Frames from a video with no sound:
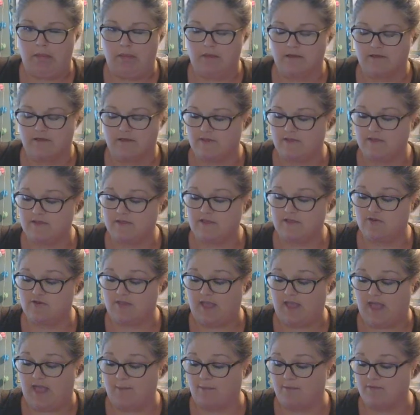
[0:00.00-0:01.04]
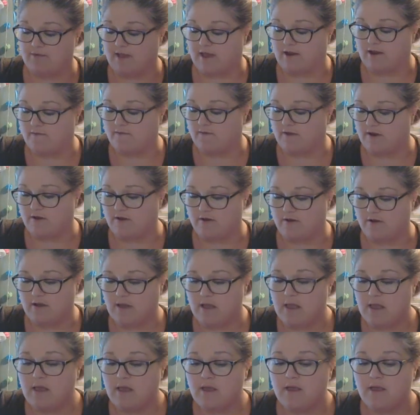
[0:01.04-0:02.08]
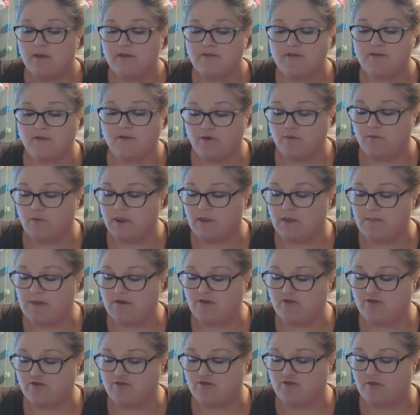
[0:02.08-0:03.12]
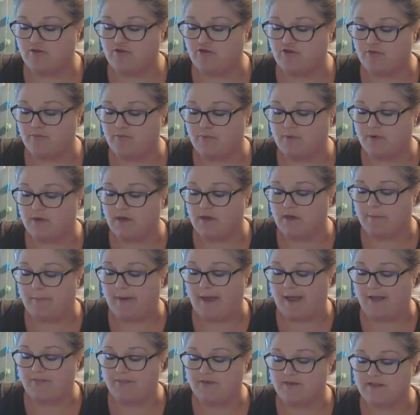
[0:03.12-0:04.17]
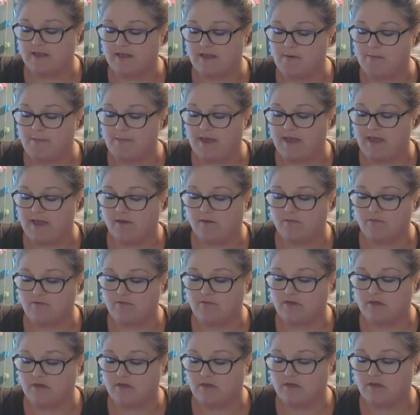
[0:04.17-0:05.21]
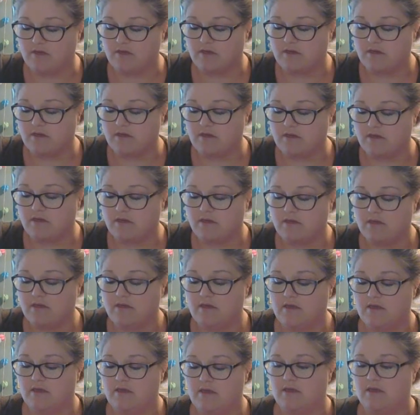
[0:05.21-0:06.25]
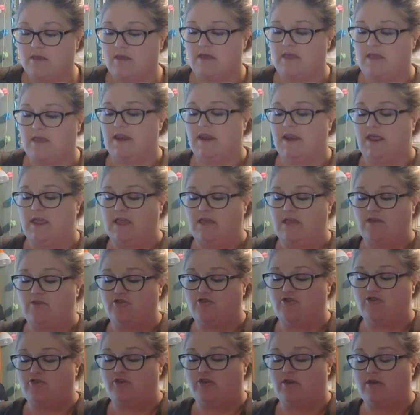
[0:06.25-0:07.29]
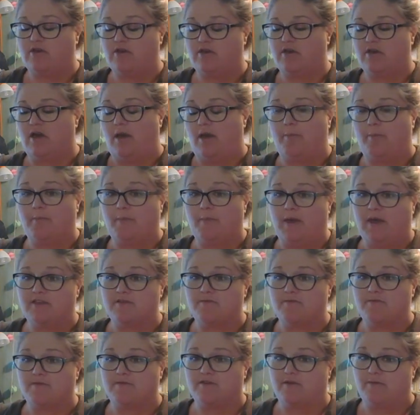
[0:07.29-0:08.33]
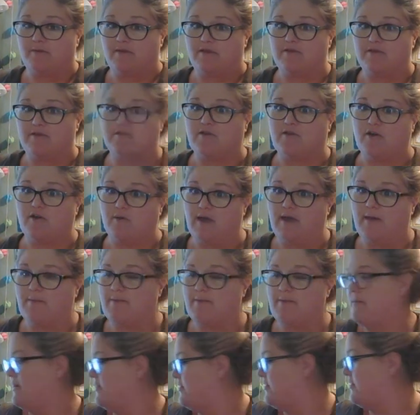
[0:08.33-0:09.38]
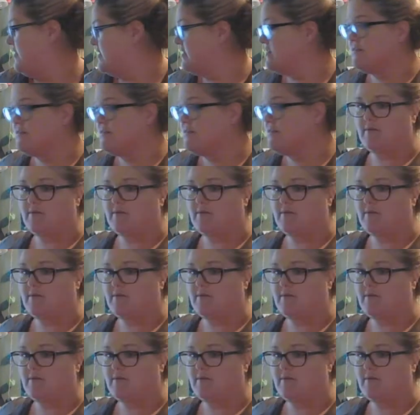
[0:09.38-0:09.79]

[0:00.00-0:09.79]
this is just apple cider vinegar. So you want to make sure that you put about the same amount in each cup. My husband's going to be so happy about this, let me